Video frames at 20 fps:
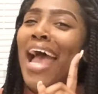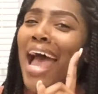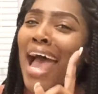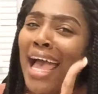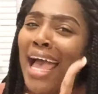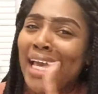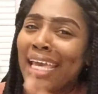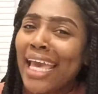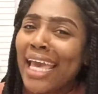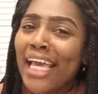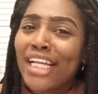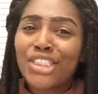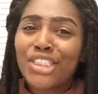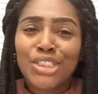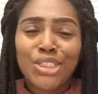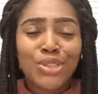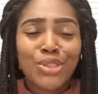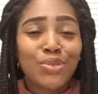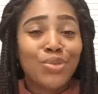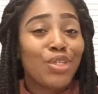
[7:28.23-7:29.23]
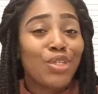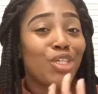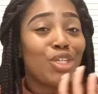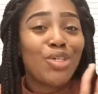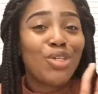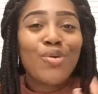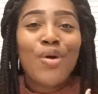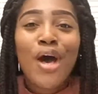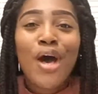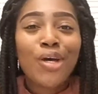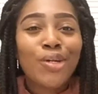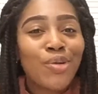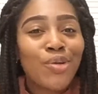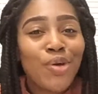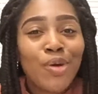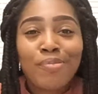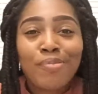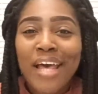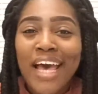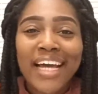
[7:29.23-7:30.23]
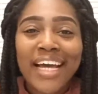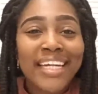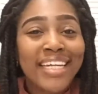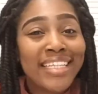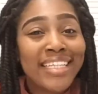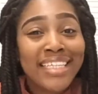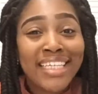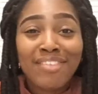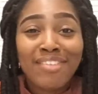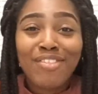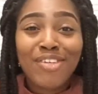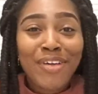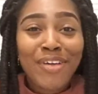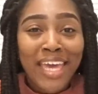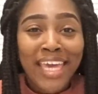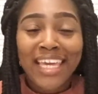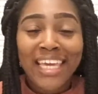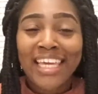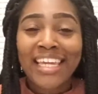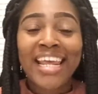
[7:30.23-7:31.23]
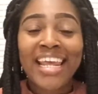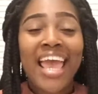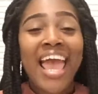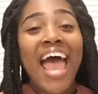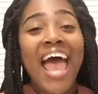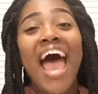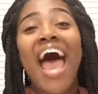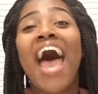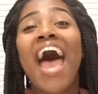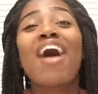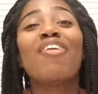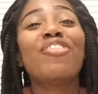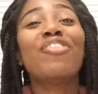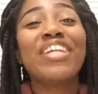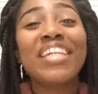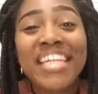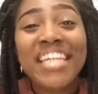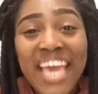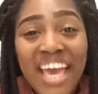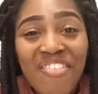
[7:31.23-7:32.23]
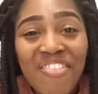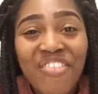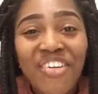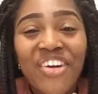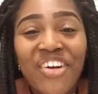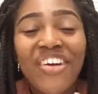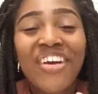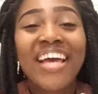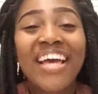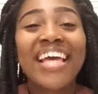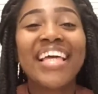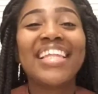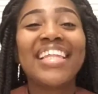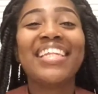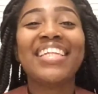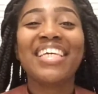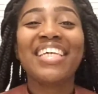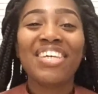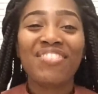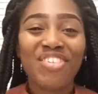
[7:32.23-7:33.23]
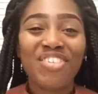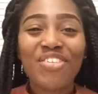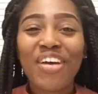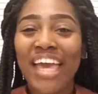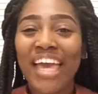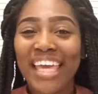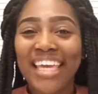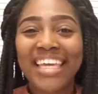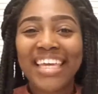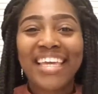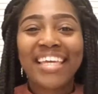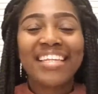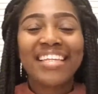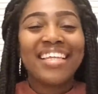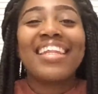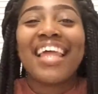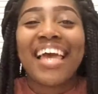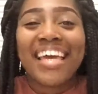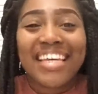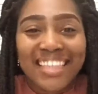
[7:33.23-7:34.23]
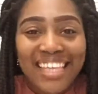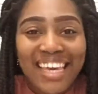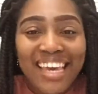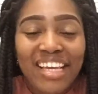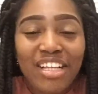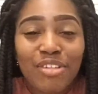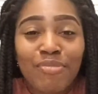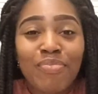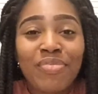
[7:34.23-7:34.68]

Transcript: I got you. You all know I'm not going to leave you hanging. I would never leave you hanging like that.